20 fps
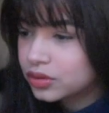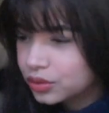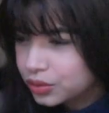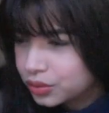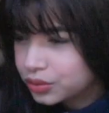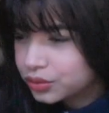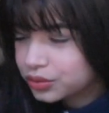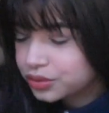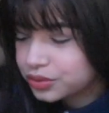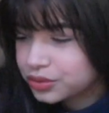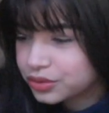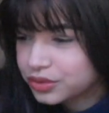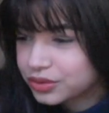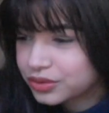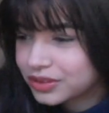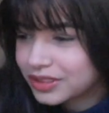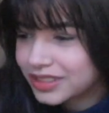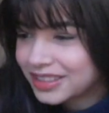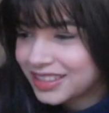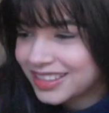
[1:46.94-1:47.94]
Oof.
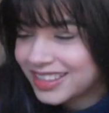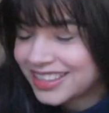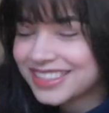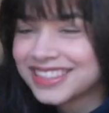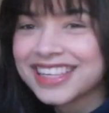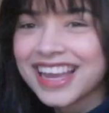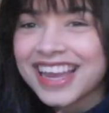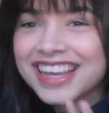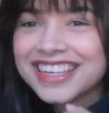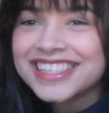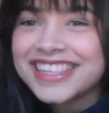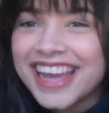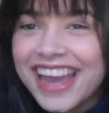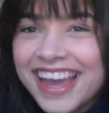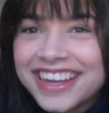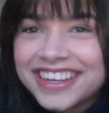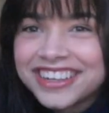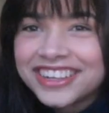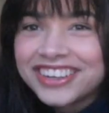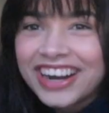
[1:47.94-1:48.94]
It's saying 10,
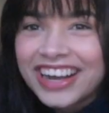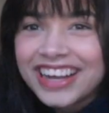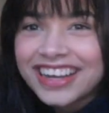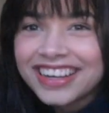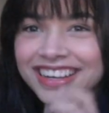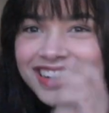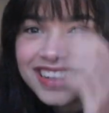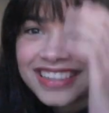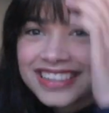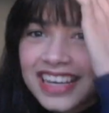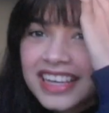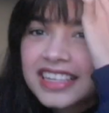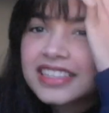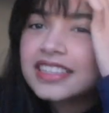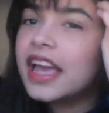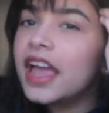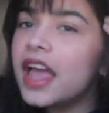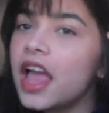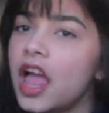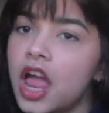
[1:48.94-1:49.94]
right? It's like
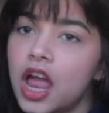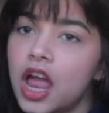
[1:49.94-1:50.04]
10.